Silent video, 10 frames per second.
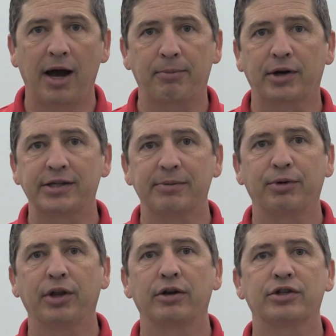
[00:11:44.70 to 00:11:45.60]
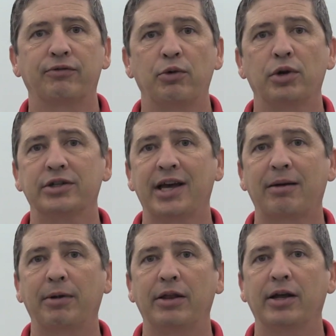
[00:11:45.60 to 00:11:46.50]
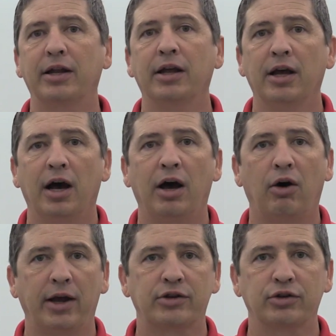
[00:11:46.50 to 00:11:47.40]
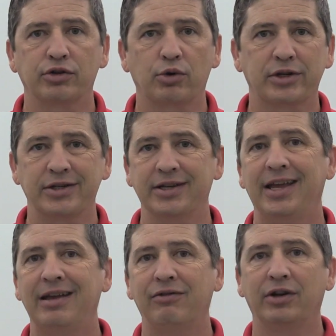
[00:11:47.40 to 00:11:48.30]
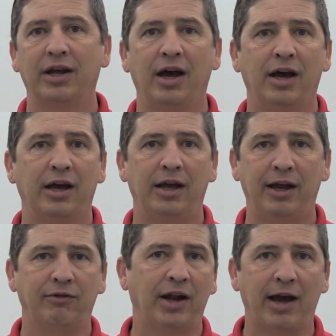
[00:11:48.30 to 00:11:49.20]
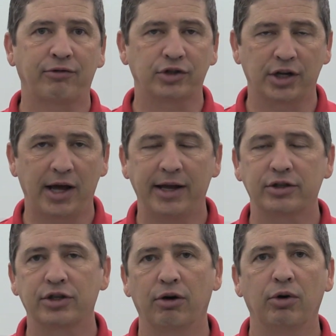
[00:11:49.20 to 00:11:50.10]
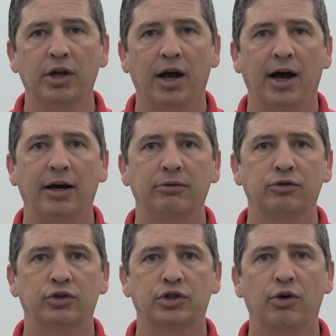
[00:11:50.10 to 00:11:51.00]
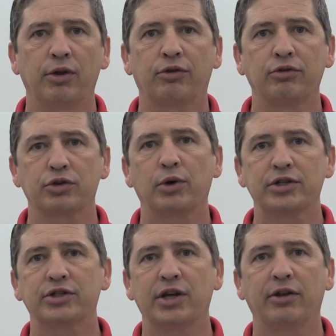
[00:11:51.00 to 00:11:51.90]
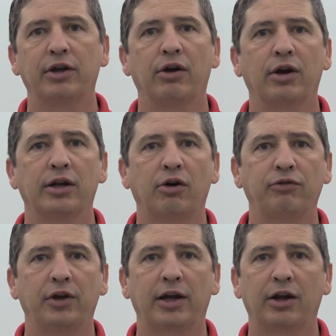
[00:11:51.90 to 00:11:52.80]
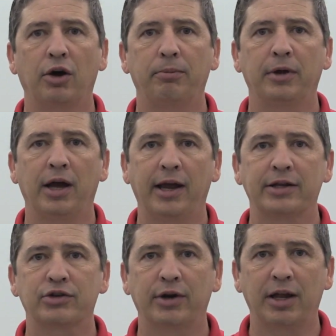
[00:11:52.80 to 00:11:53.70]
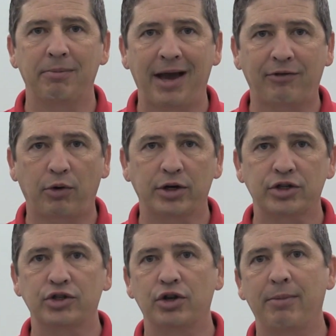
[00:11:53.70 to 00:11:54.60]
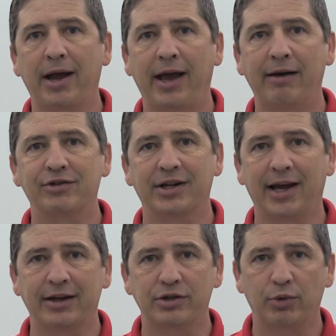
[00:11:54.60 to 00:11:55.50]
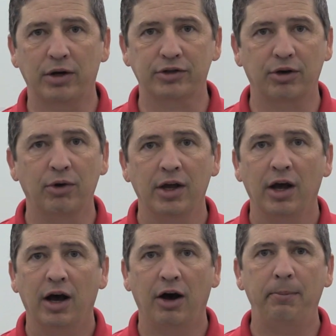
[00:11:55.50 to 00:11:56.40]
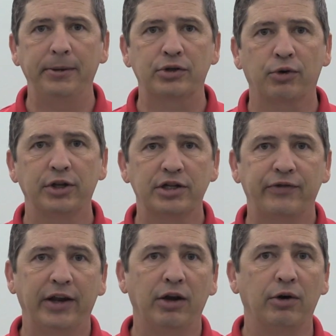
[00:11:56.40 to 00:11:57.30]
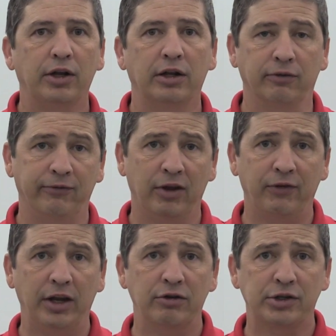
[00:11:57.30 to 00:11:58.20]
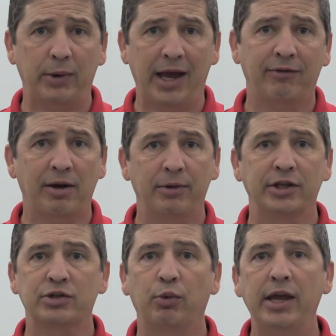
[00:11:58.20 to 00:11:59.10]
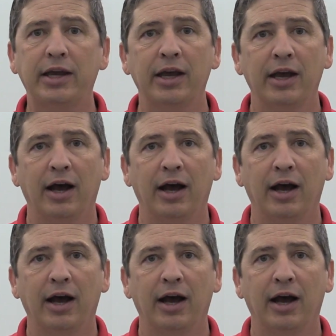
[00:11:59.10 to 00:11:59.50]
Pretty simple there. So if you want to tag me, then I'll answer those questions even after tonight. So just go ahead and throw those questions down there, and hopefully I can help answer any Maverick questions you might have tonight as well. So I hope you enjoyed this video and the videos that we have coming this week.